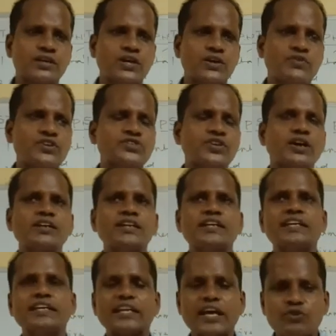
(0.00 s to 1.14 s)
which are
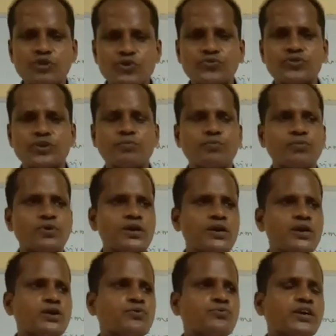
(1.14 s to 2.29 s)
derived from
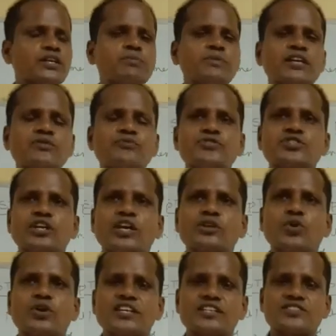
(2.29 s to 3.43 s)
fundamental physical
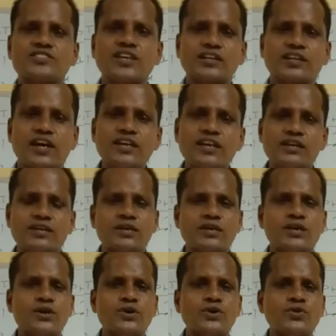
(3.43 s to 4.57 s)
quantities are called
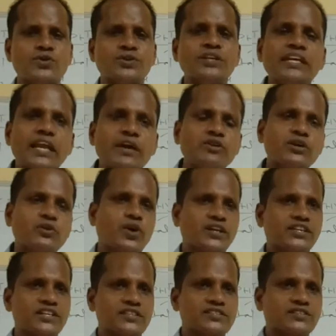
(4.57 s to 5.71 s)
derived
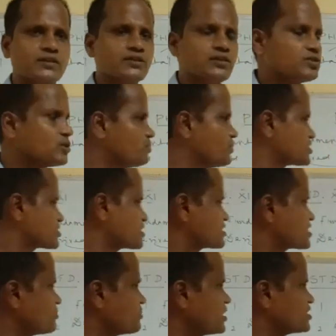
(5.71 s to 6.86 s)
quantities. So best
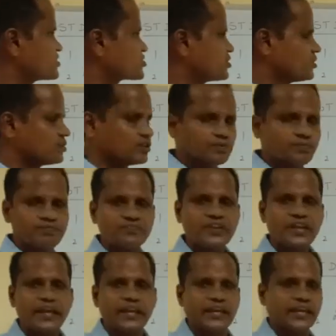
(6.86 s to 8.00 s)
example is
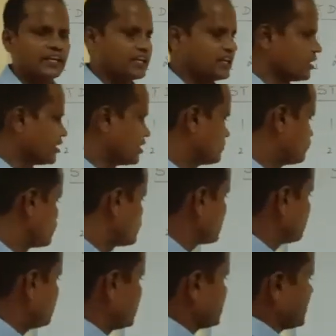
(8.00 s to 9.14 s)
area.
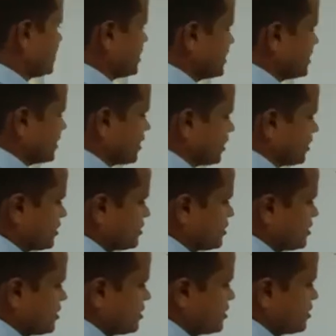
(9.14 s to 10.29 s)
Take area.
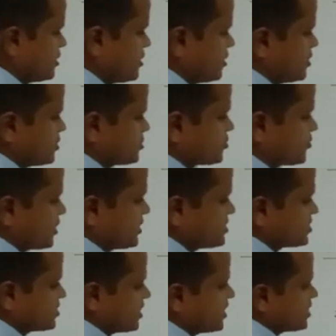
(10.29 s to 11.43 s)
So what is
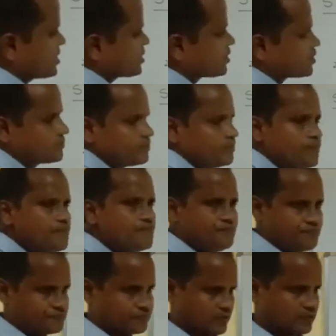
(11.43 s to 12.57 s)
area?
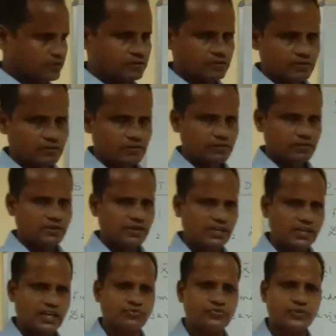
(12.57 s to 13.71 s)

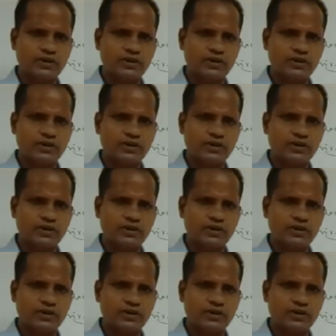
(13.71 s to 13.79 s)
Area of